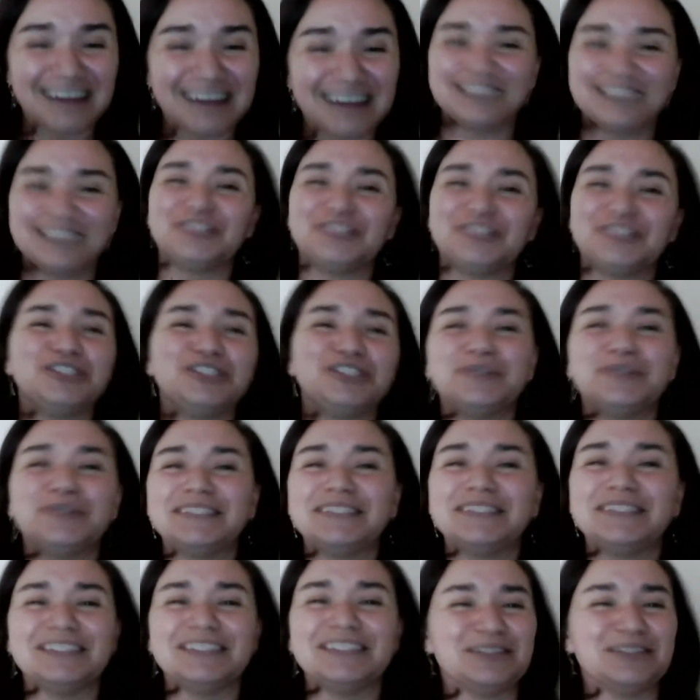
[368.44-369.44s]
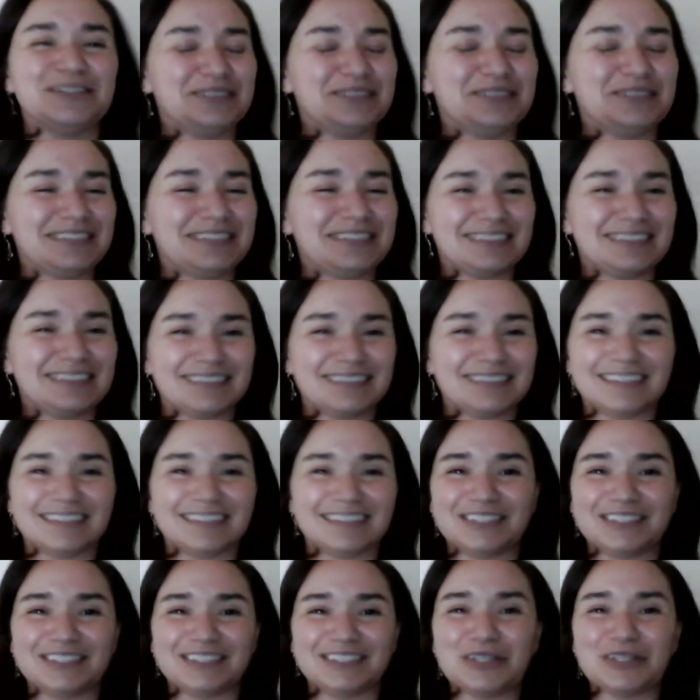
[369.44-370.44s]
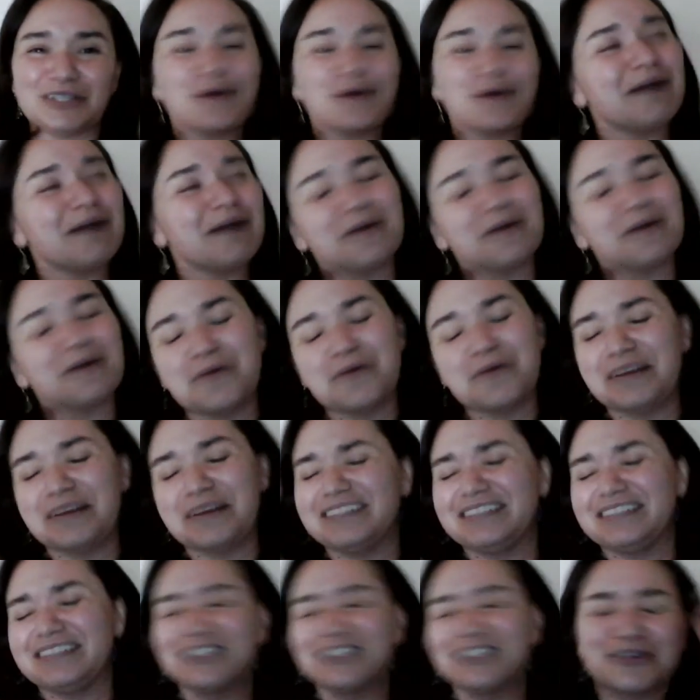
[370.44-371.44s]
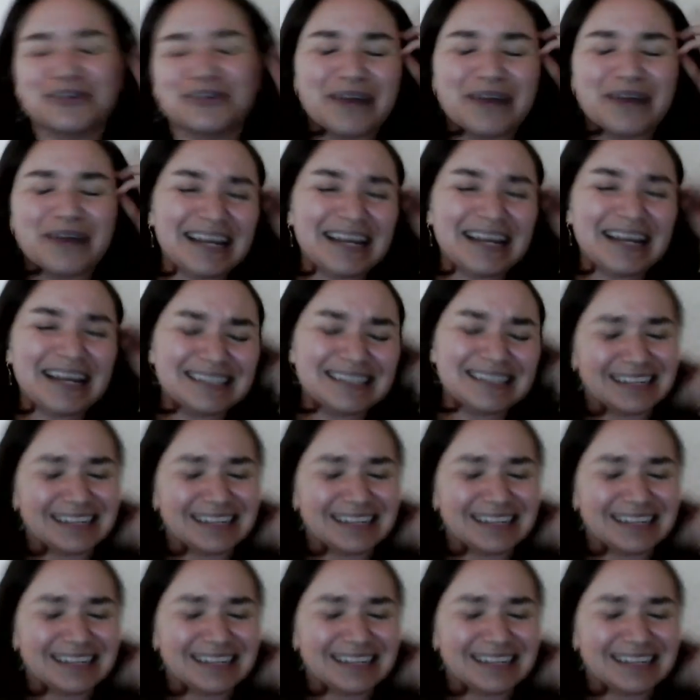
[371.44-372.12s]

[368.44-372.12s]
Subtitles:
So she was, you know, just so outgoing and just crazy,